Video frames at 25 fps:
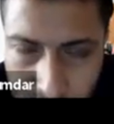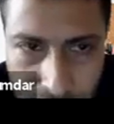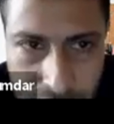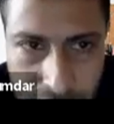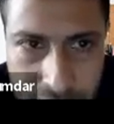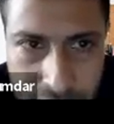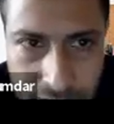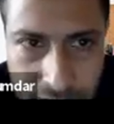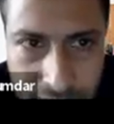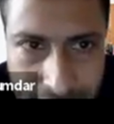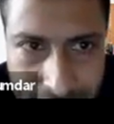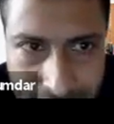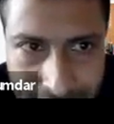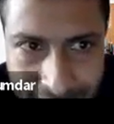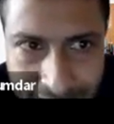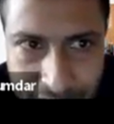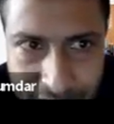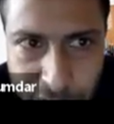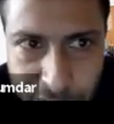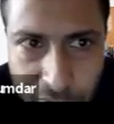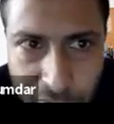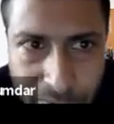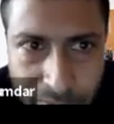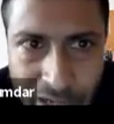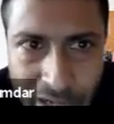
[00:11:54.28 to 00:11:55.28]
So that
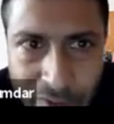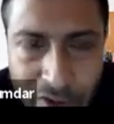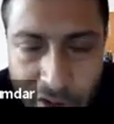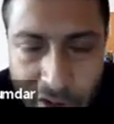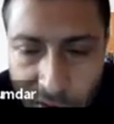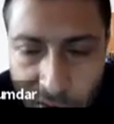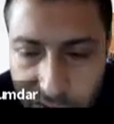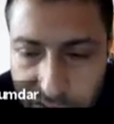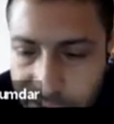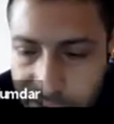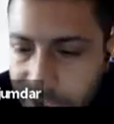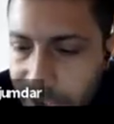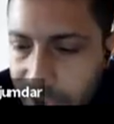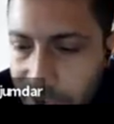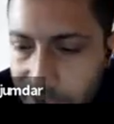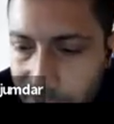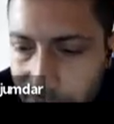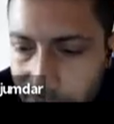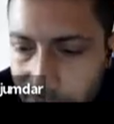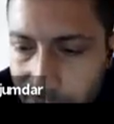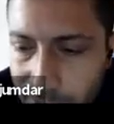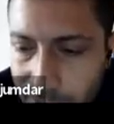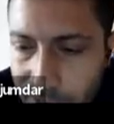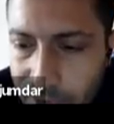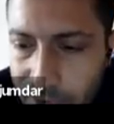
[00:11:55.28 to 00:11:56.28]
will be our ordering.
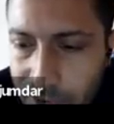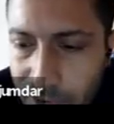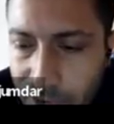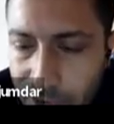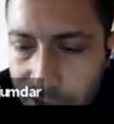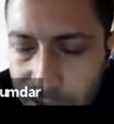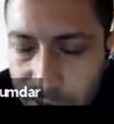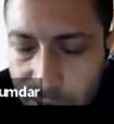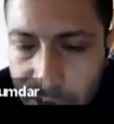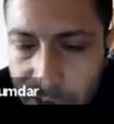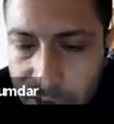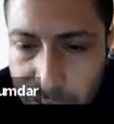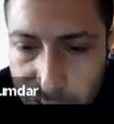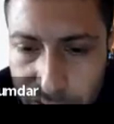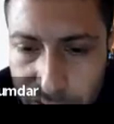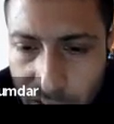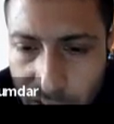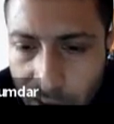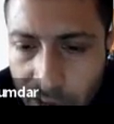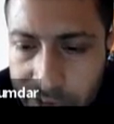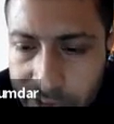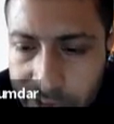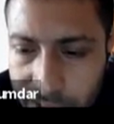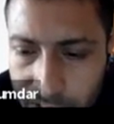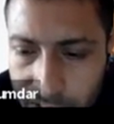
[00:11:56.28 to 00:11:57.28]
Okay, we'll do the
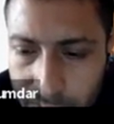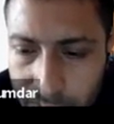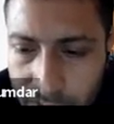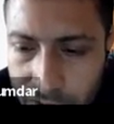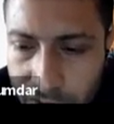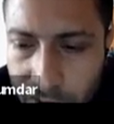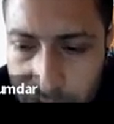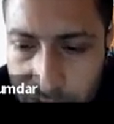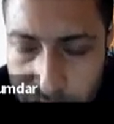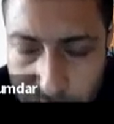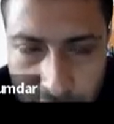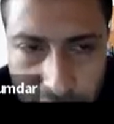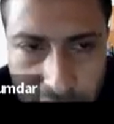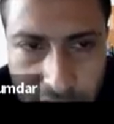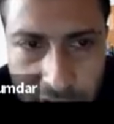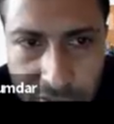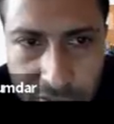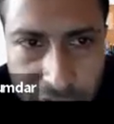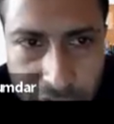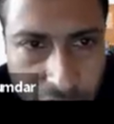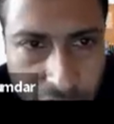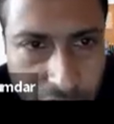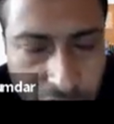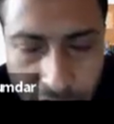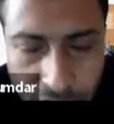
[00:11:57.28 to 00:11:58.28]
ordering because we
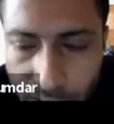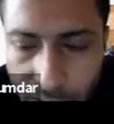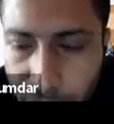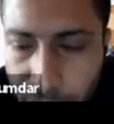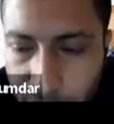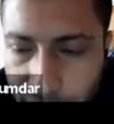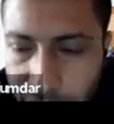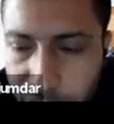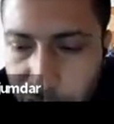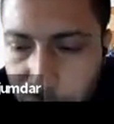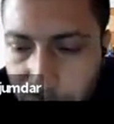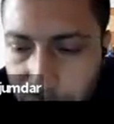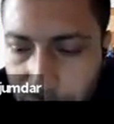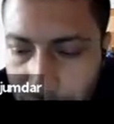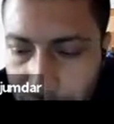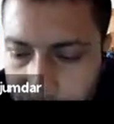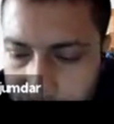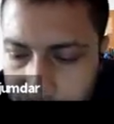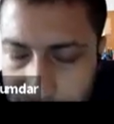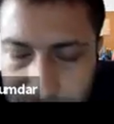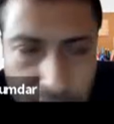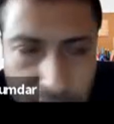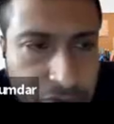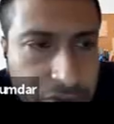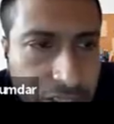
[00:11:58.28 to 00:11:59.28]
want to avoid
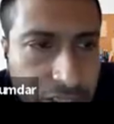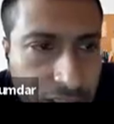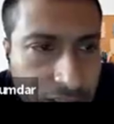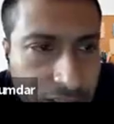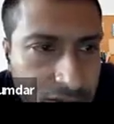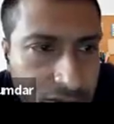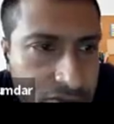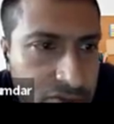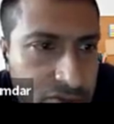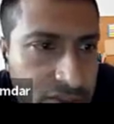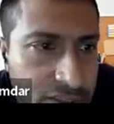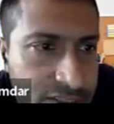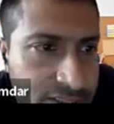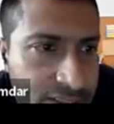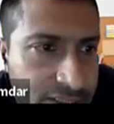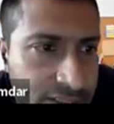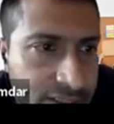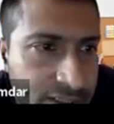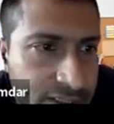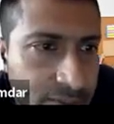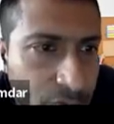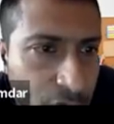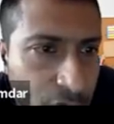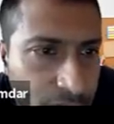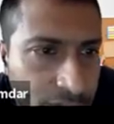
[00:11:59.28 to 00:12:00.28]
duplicate counting. We'll see
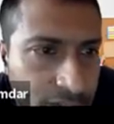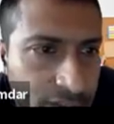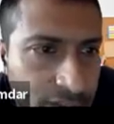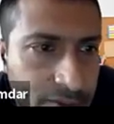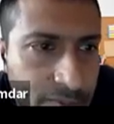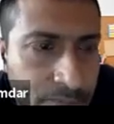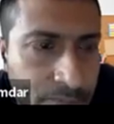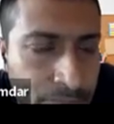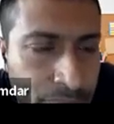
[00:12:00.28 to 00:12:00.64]
in a moment.